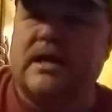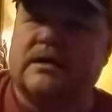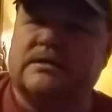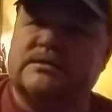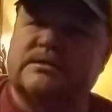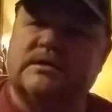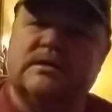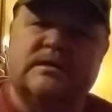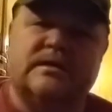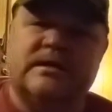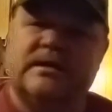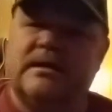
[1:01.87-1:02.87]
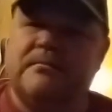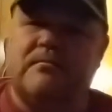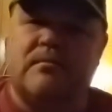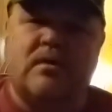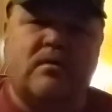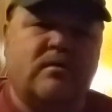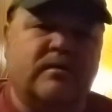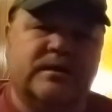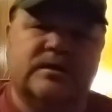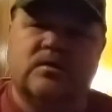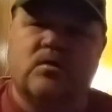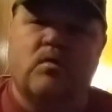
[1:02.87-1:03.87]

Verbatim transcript: like a Sunday morning